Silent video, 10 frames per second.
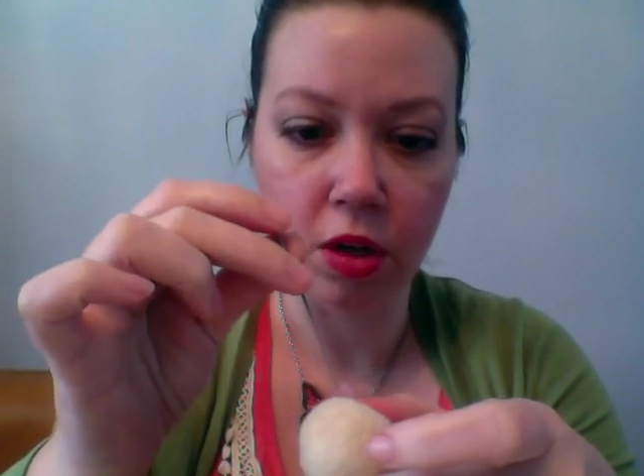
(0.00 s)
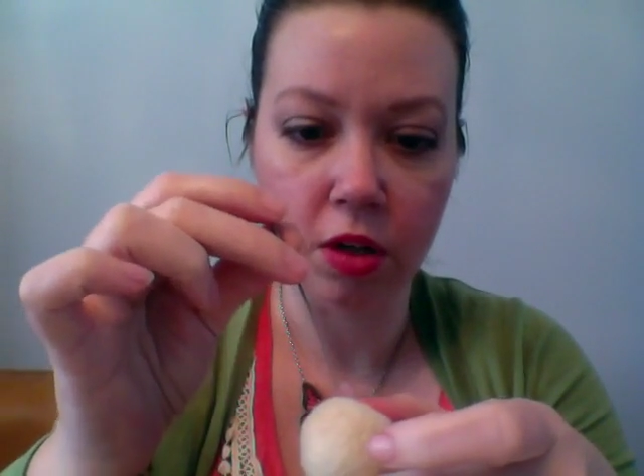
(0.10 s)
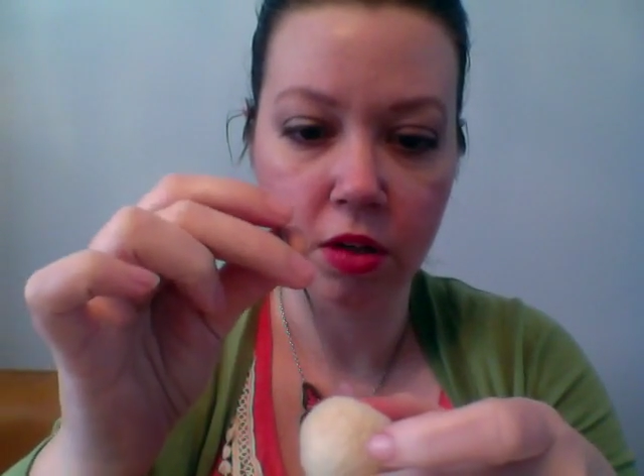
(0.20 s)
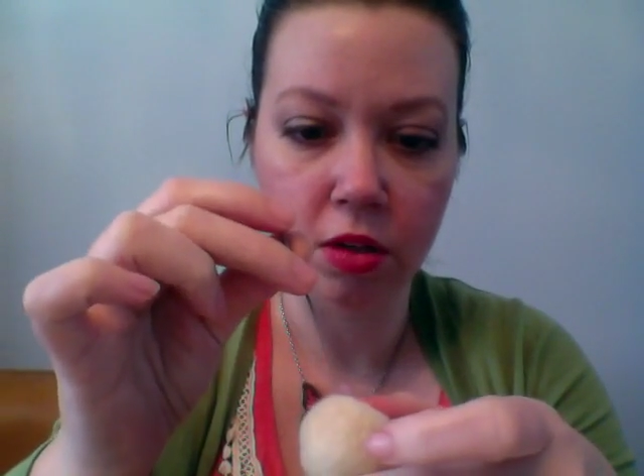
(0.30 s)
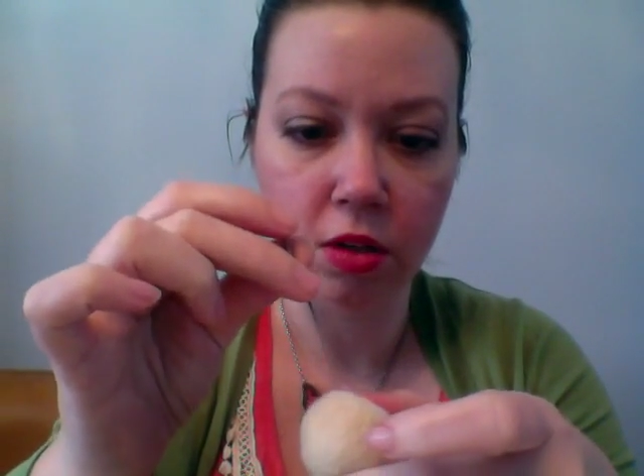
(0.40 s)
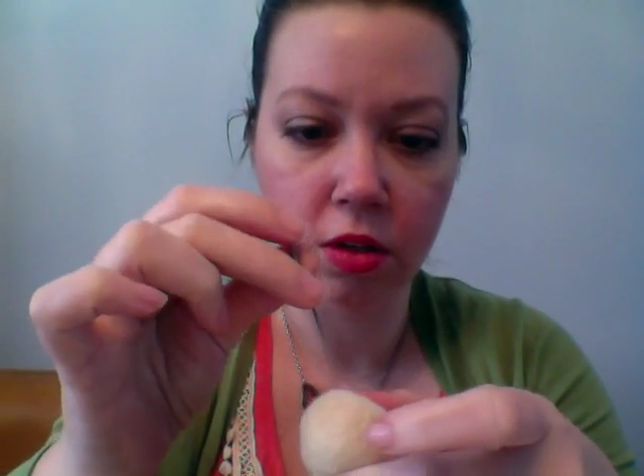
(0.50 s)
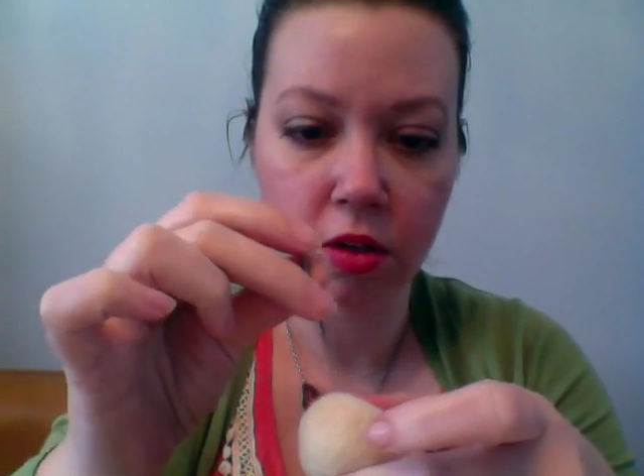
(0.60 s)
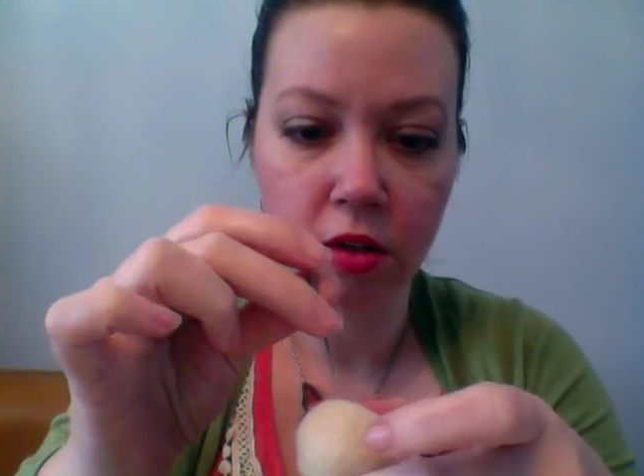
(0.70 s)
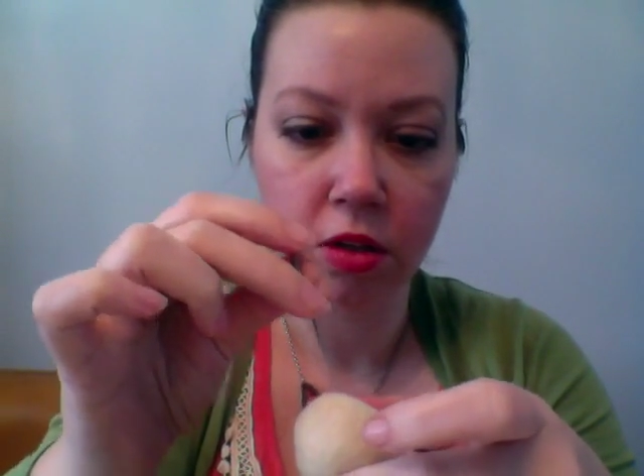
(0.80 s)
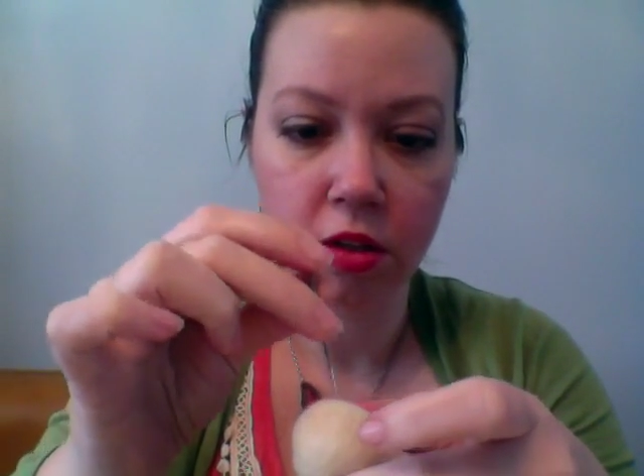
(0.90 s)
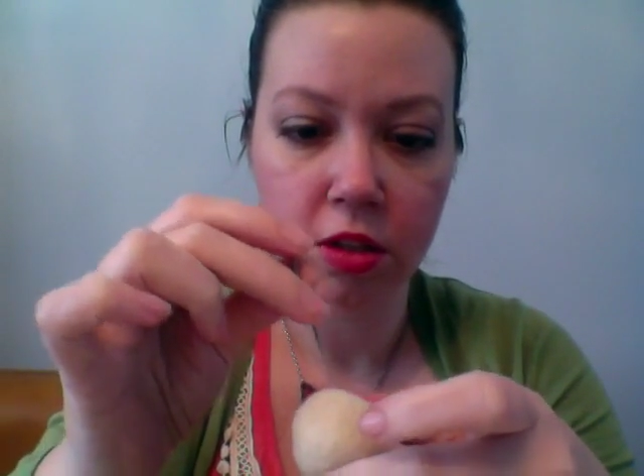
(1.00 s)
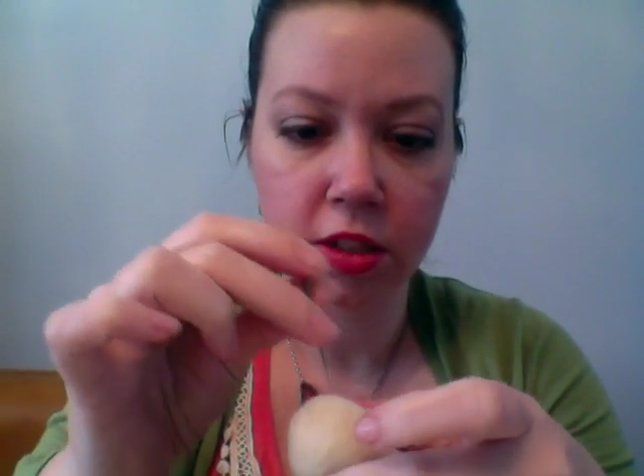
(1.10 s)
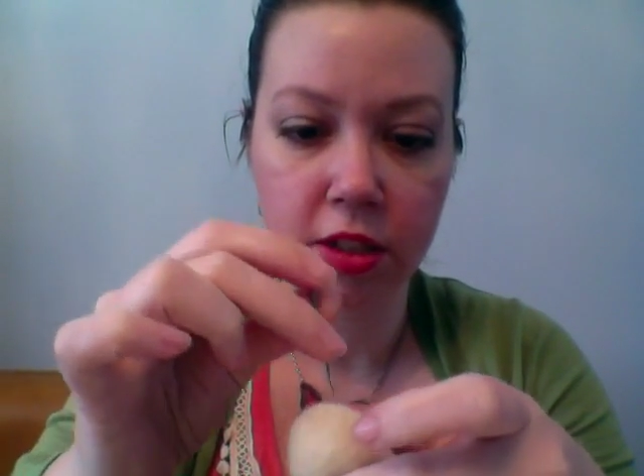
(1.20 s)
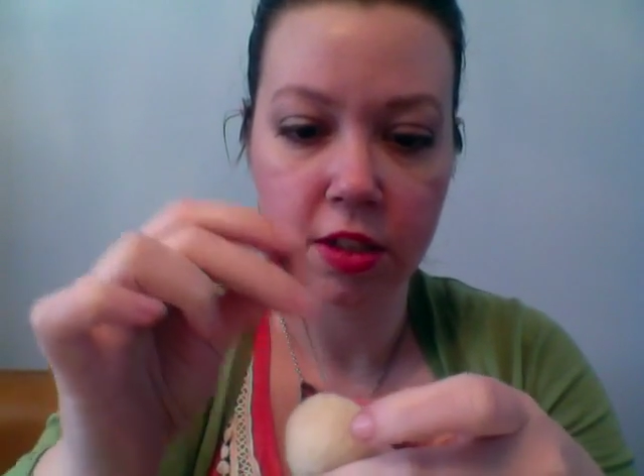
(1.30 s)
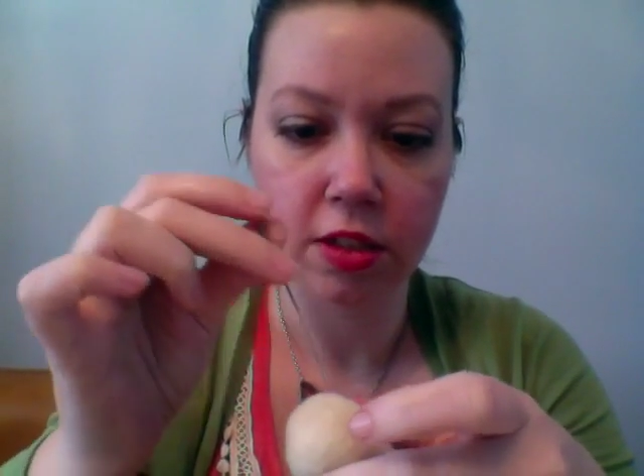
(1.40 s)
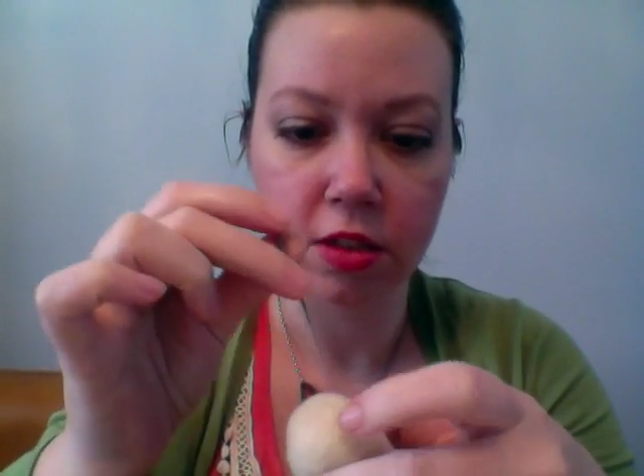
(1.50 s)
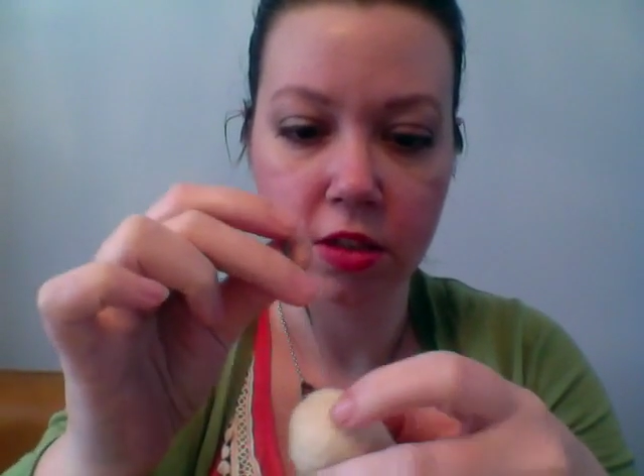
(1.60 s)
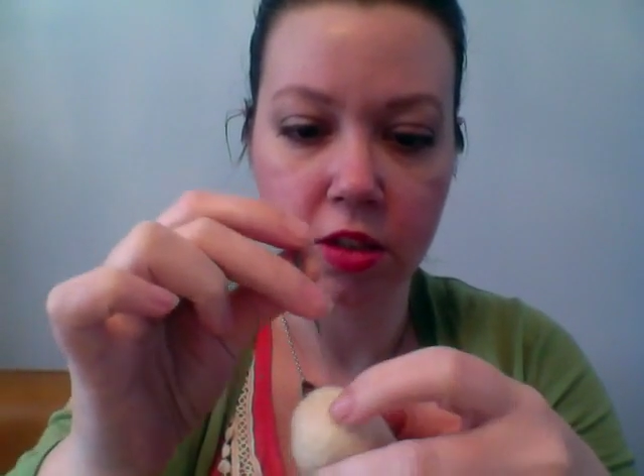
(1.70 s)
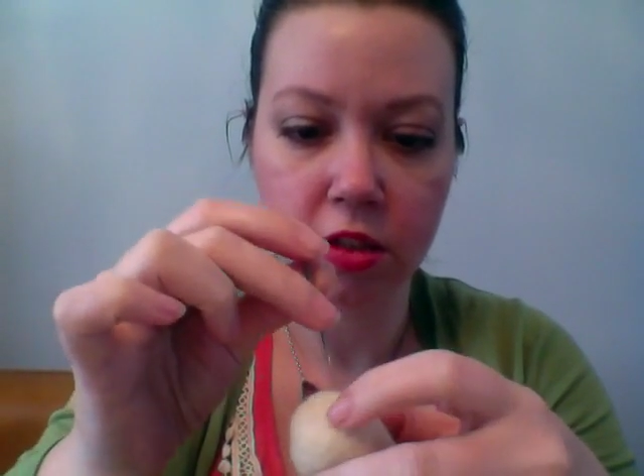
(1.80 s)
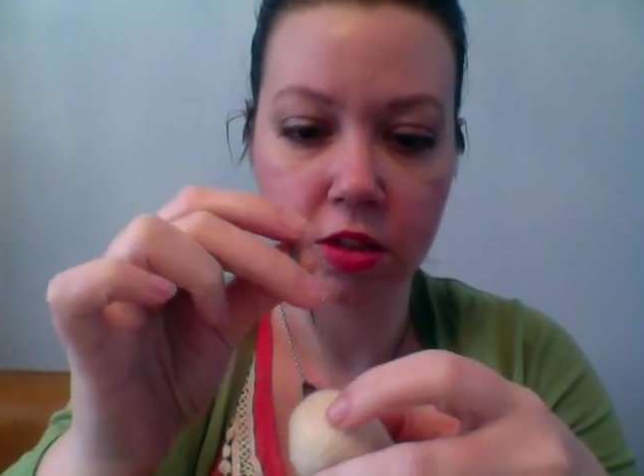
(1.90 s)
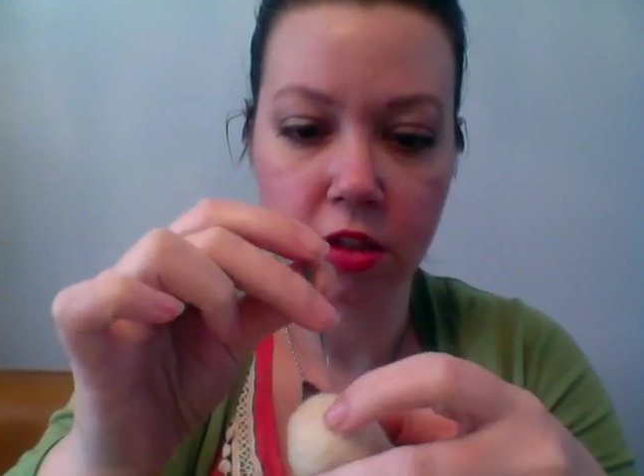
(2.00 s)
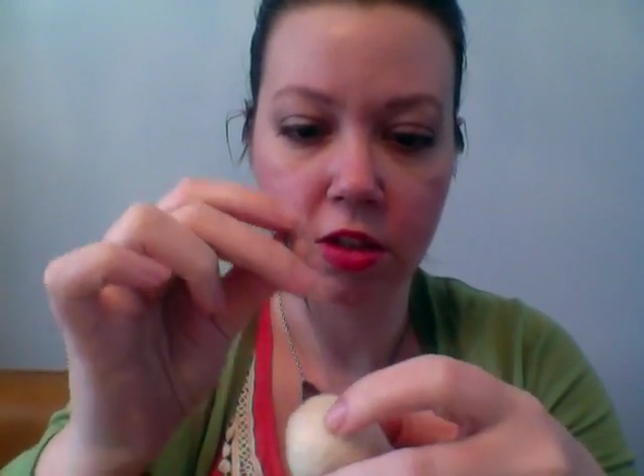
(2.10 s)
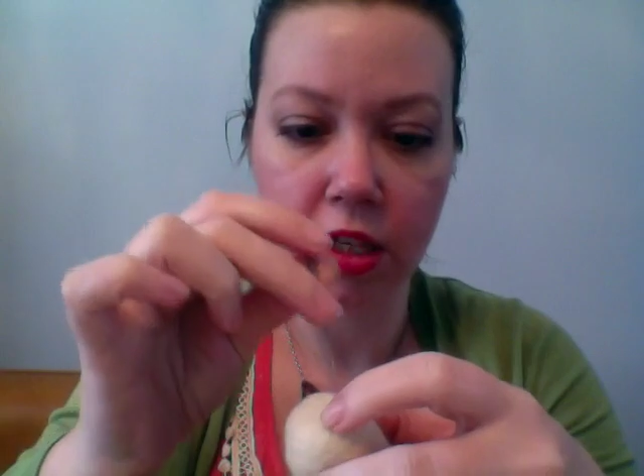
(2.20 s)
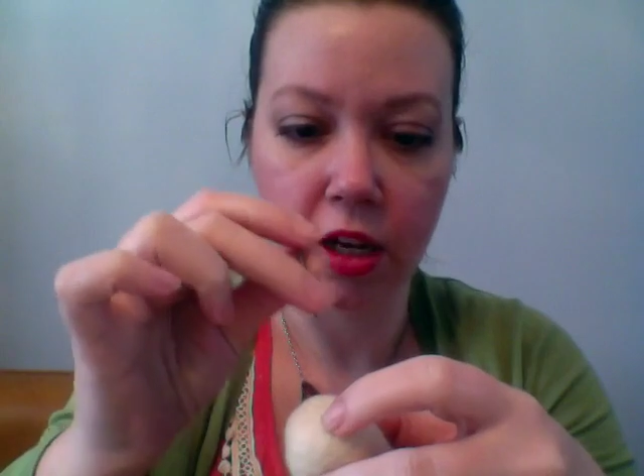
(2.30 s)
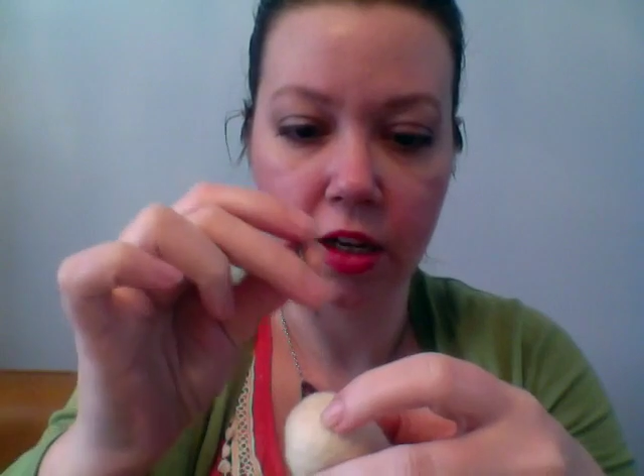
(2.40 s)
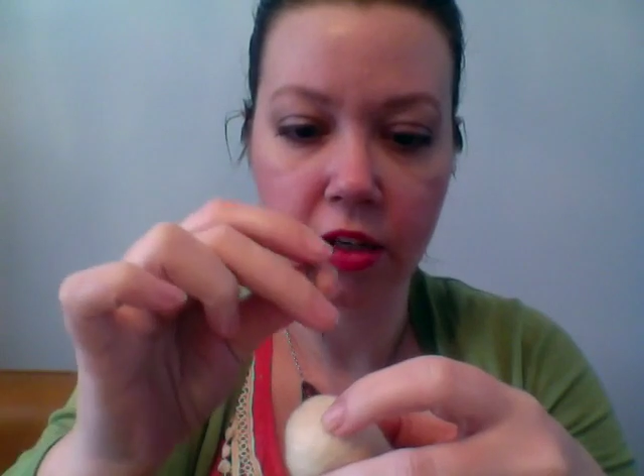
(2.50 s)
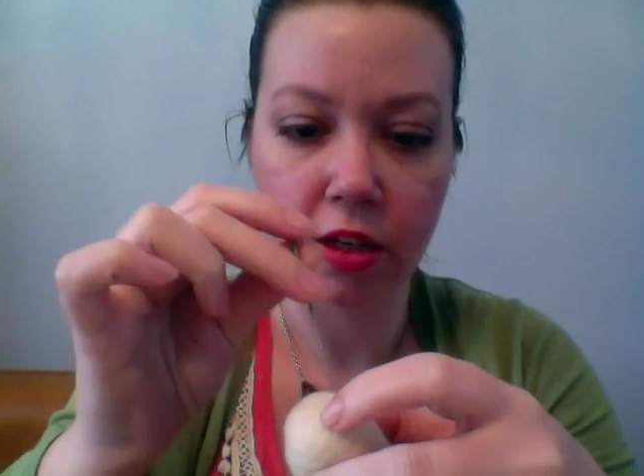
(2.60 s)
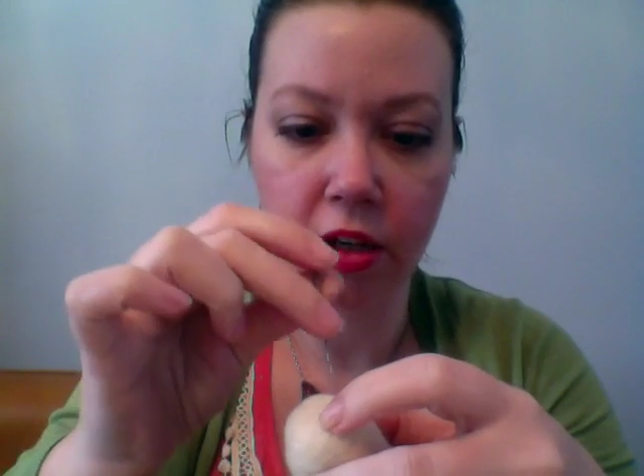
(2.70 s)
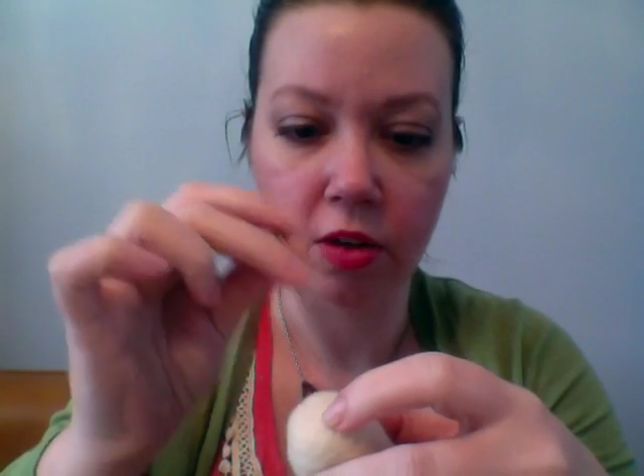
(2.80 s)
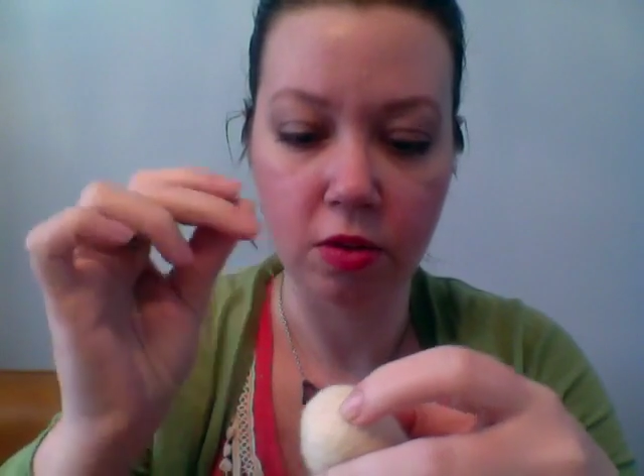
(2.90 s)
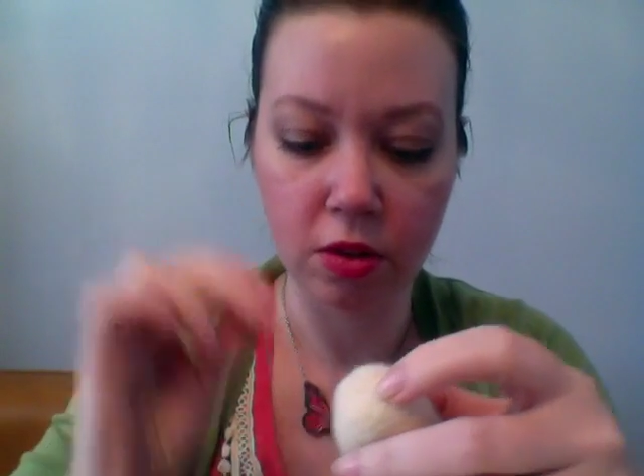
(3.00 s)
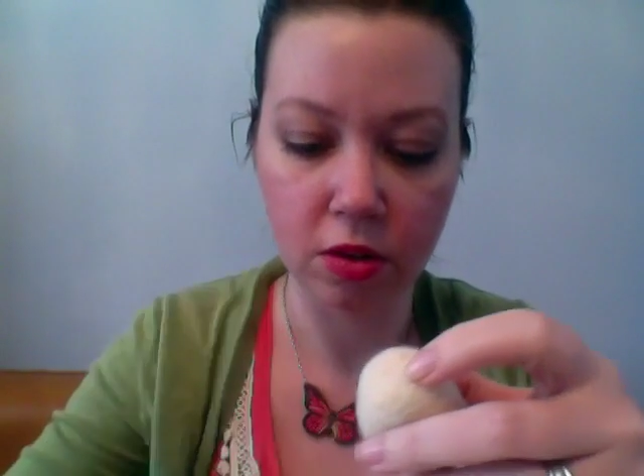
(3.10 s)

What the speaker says: to just start tacking down